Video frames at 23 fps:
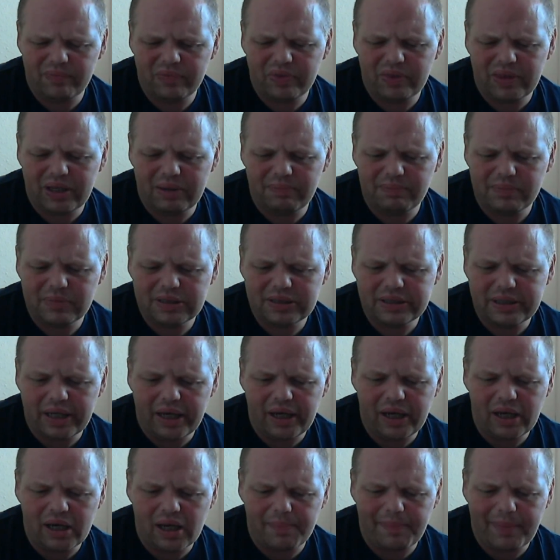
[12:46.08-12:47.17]

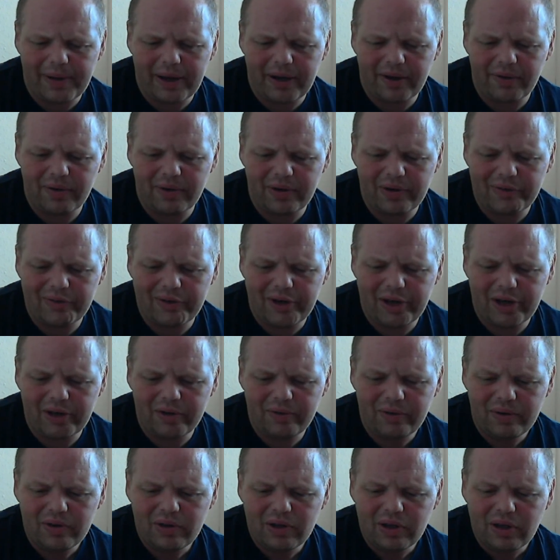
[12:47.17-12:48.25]
saying about,
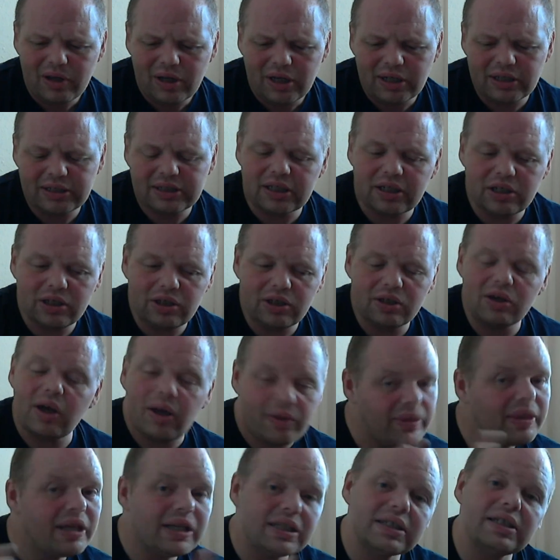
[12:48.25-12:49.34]
instead of you, and
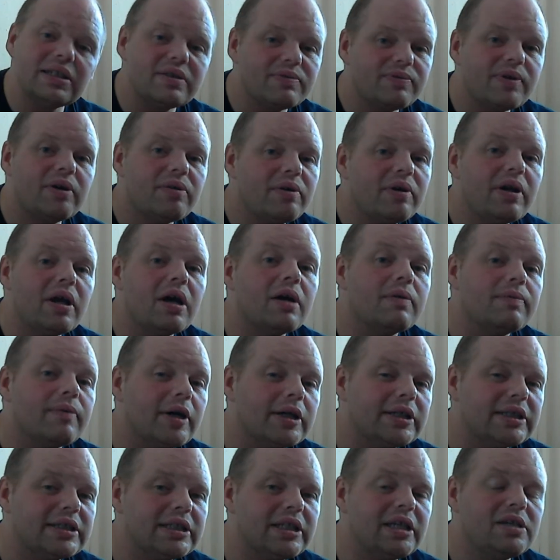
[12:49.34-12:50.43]
this is fair enough, I
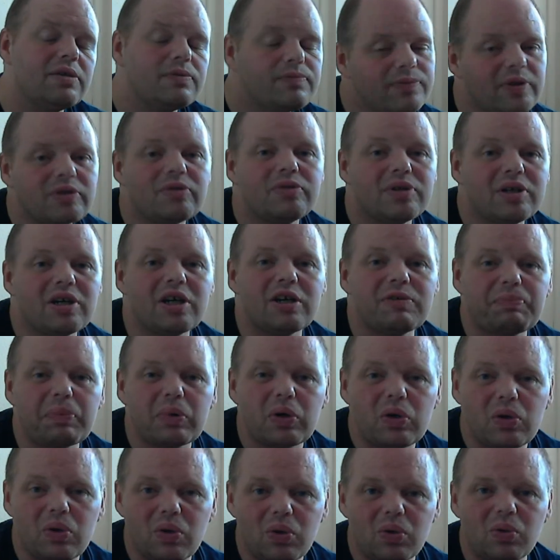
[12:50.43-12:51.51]
see it fair enough,
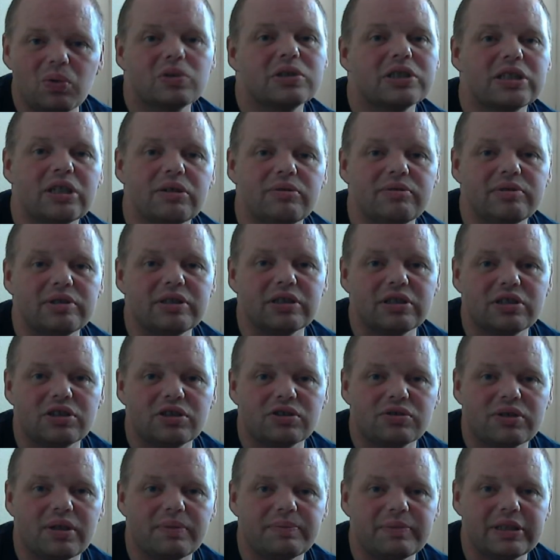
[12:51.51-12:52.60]
but also it was
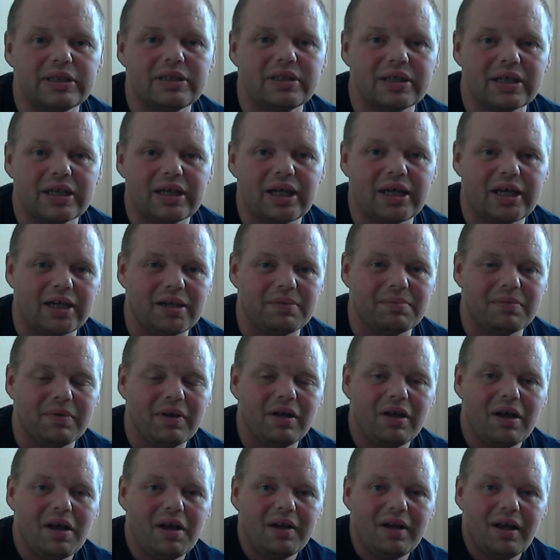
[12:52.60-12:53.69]
disrupting the game.
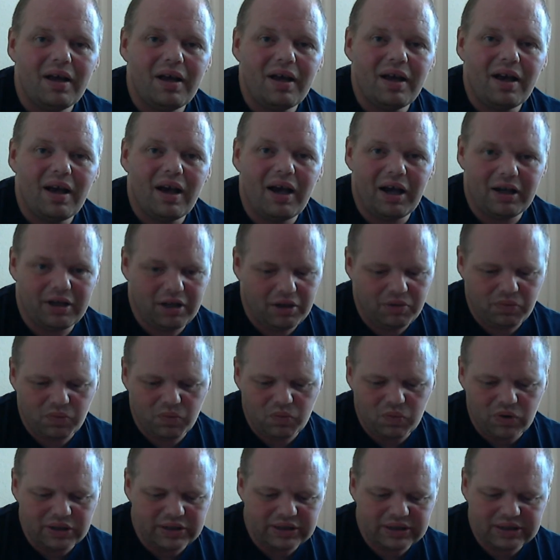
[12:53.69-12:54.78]
And it
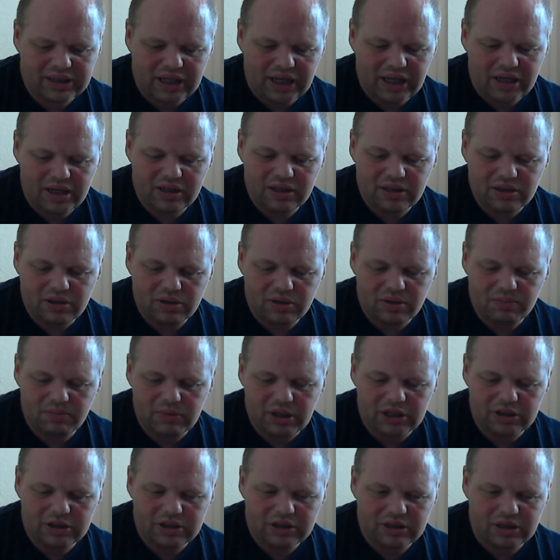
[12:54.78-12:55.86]
was getting too
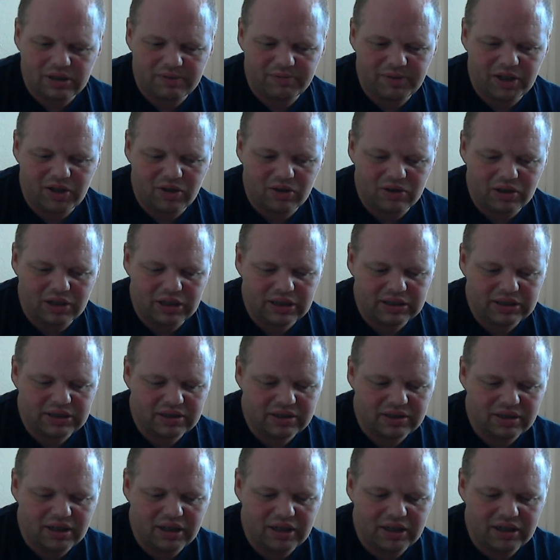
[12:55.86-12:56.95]
much, to be honest.
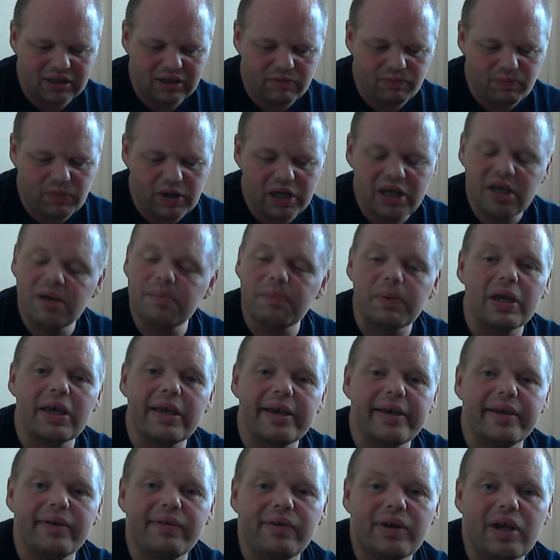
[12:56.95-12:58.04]
And maybe,
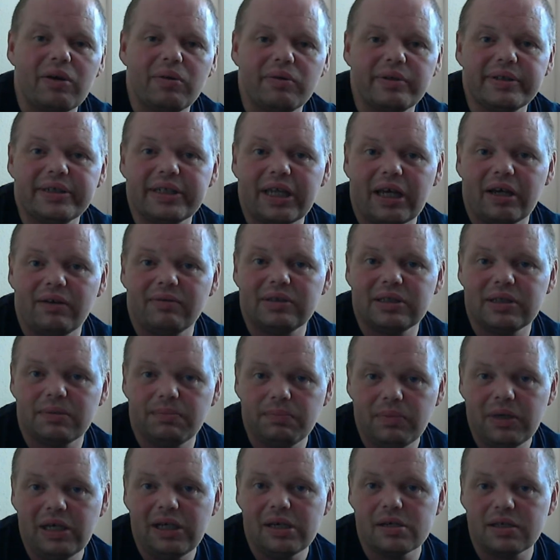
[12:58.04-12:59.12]
it's down to
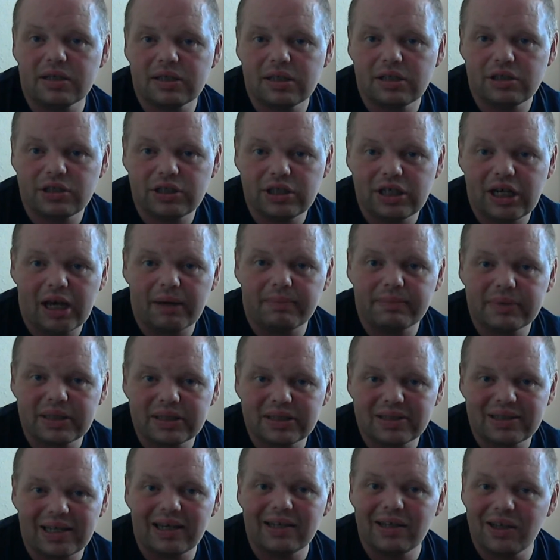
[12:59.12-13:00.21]
me as the GM to
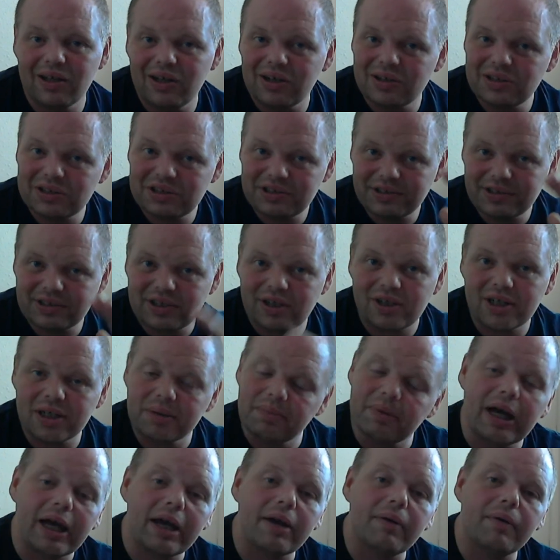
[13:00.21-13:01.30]
say, look, time
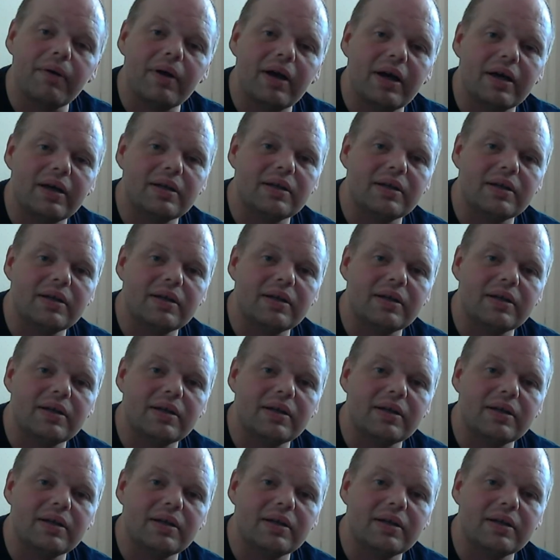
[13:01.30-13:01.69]
out, and,